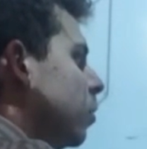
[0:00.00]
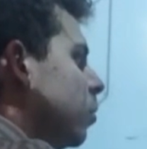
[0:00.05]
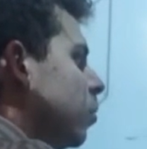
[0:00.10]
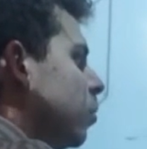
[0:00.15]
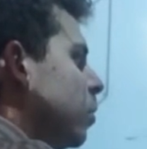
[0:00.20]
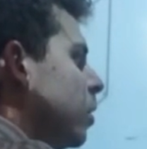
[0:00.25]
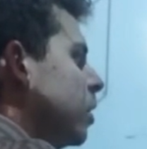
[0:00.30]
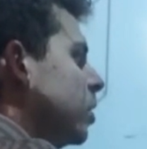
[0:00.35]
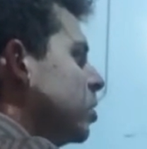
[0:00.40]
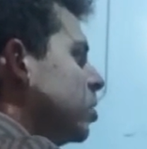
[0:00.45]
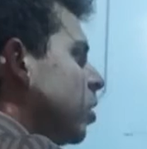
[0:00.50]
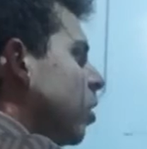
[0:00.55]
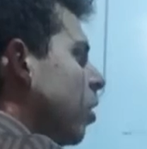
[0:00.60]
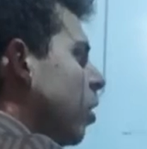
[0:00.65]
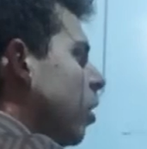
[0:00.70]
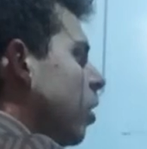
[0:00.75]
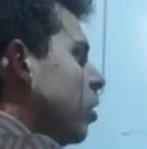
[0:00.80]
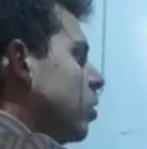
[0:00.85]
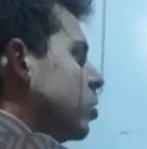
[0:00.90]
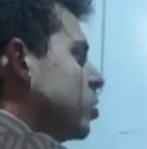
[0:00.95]
which
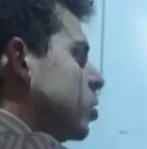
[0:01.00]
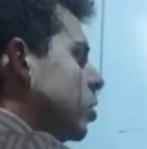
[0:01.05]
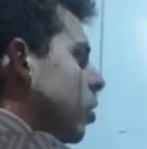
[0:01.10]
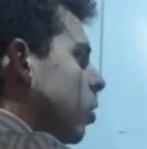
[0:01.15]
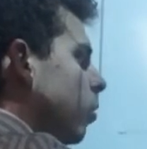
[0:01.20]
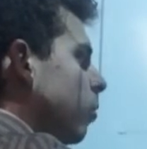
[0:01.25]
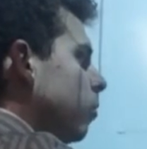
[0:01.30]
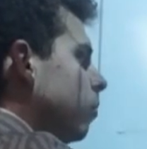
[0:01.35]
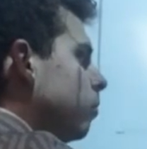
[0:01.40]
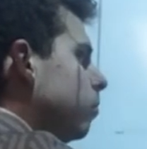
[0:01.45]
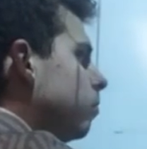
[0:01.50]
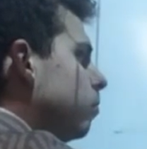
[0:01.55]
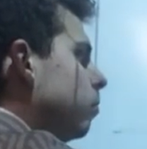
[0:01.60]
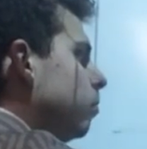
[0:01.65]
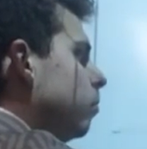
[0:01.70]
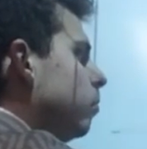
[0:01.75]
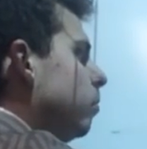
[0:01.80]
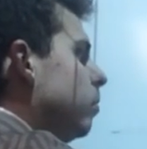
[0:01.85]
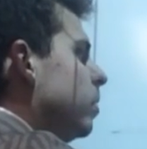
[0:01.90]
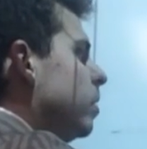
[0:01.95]
are also
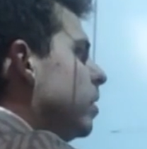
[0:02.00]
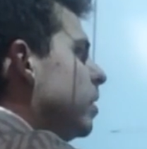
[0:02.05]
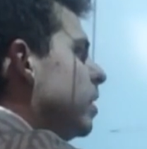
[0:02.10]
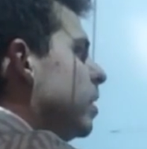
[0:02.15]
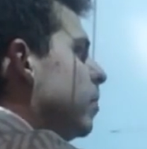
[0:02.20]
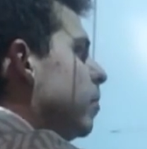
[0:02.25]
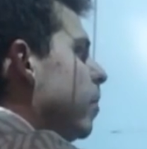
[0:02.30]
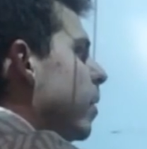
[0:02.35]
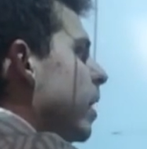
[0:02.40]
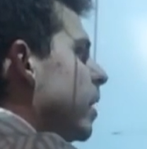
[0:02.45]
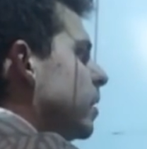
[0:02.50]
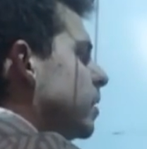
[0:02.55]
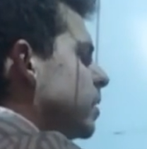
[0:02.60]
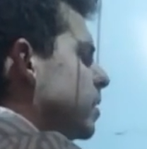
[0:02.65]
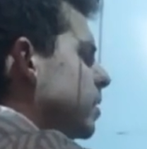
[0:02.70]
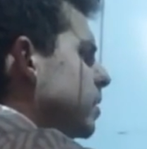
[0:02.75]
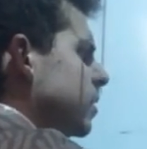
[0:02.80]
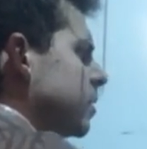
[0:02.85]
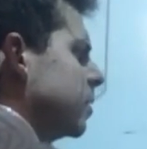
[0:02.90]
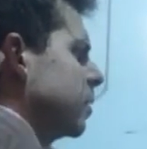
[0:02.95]
the
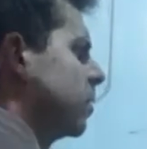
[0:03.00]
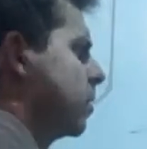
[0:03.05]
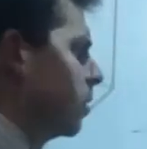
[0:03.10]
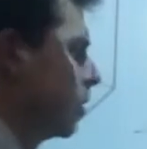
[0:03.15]
bases.